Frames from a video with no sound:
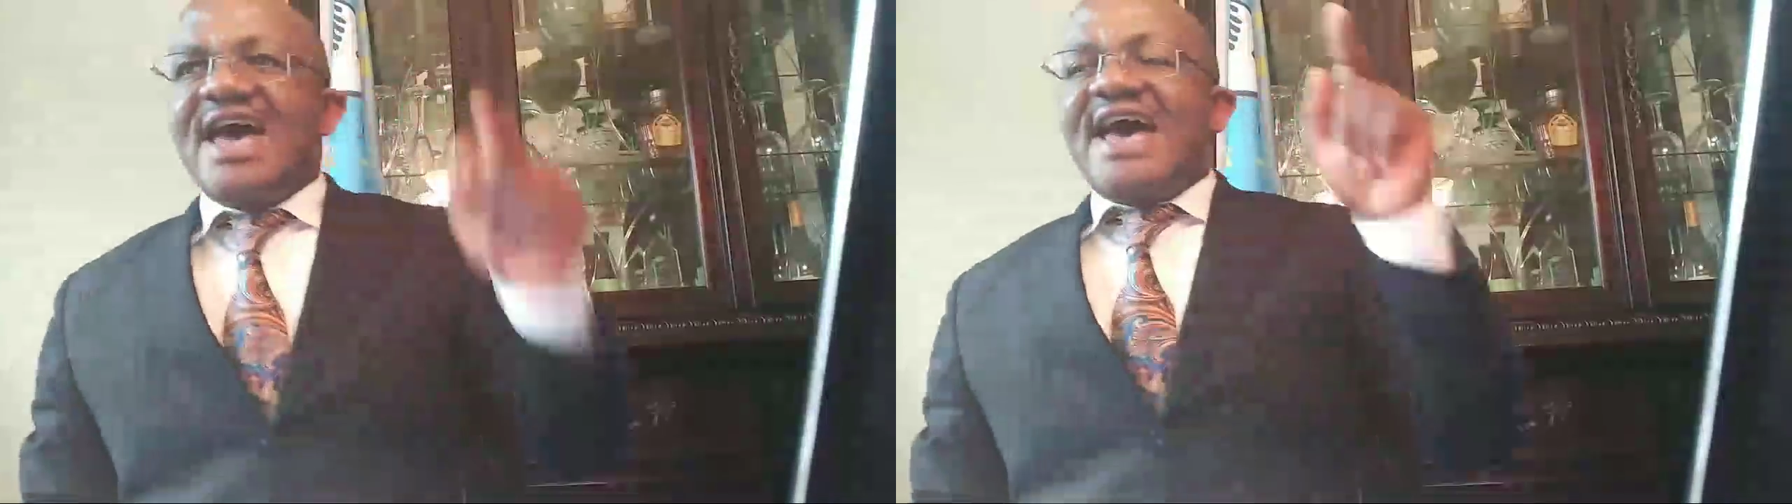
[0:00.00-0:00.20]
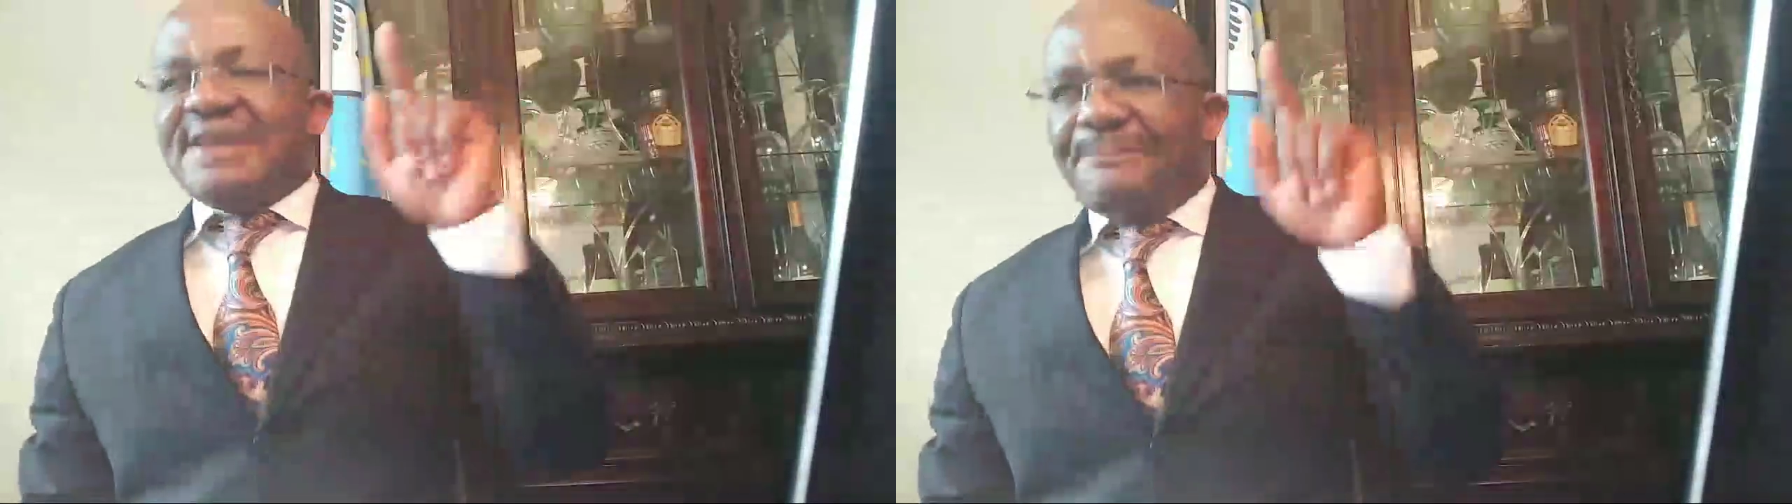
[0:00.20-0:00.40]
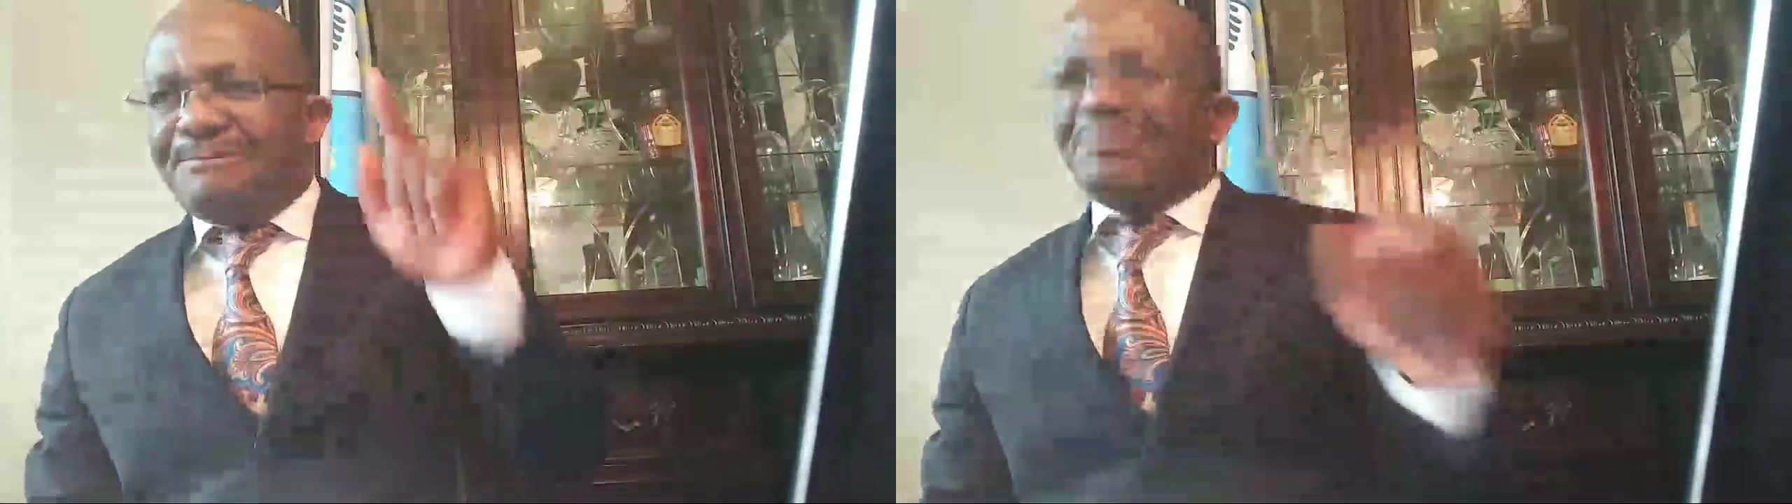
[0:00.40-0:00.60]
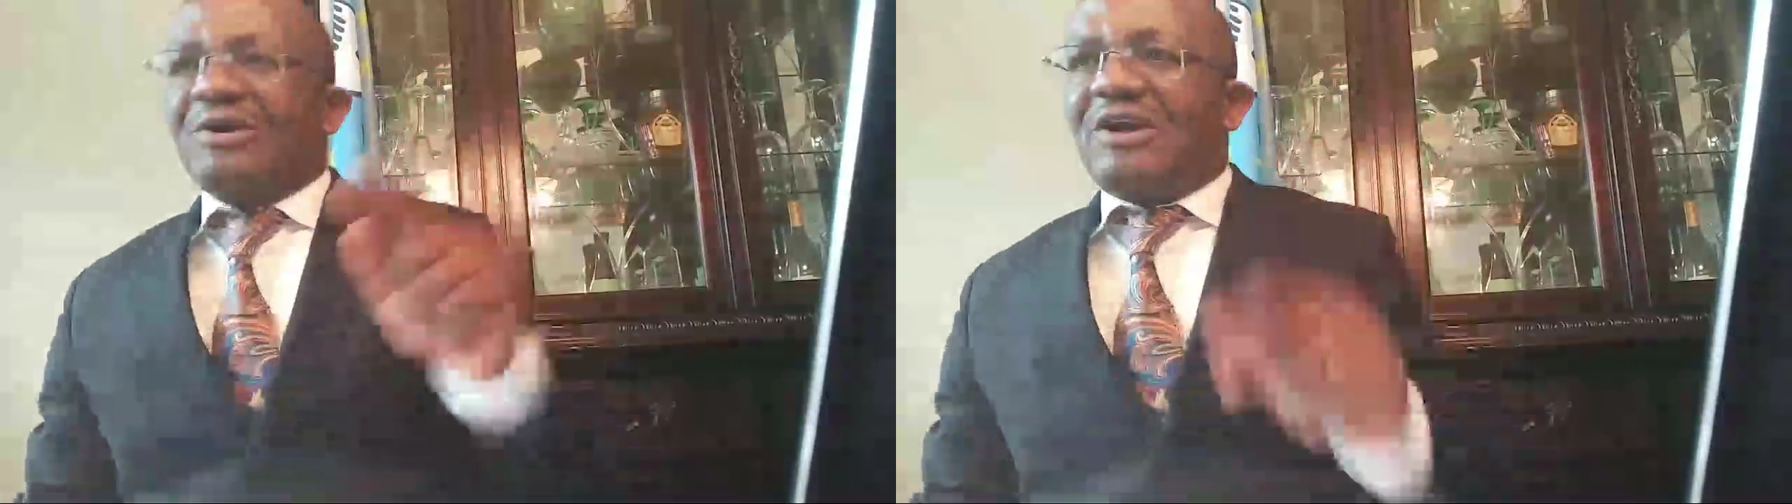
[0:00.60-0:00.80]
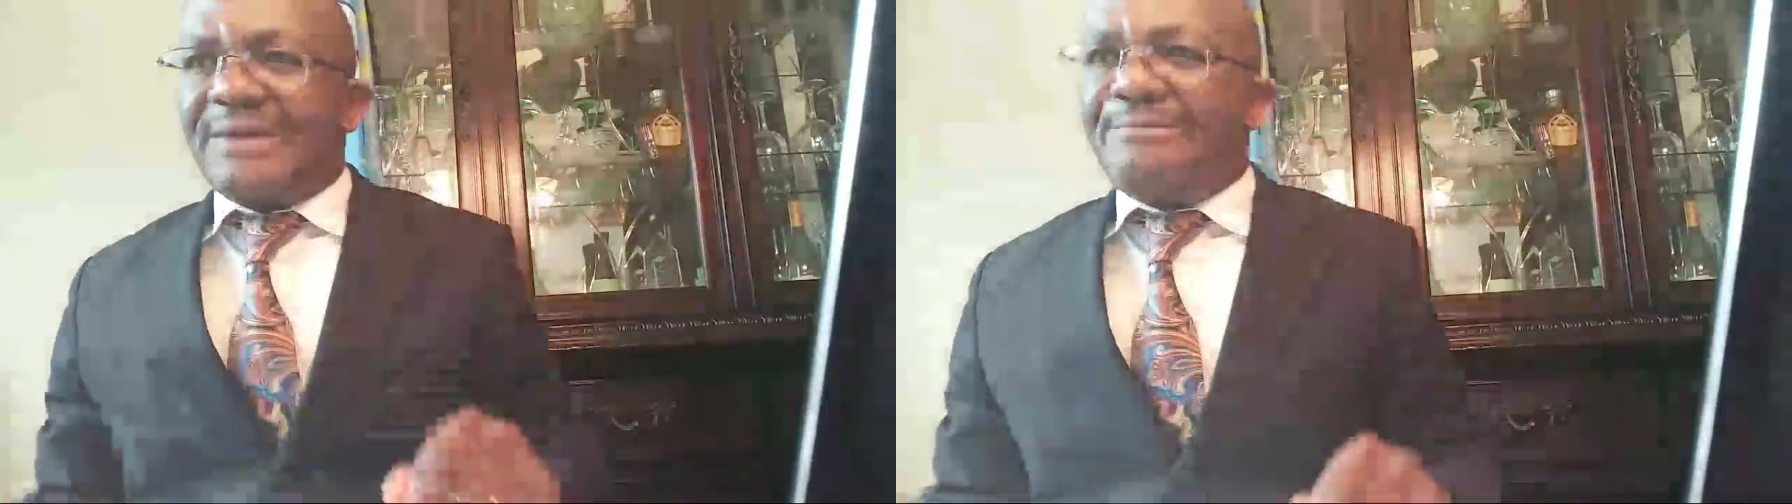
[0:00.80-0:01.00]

and the people of the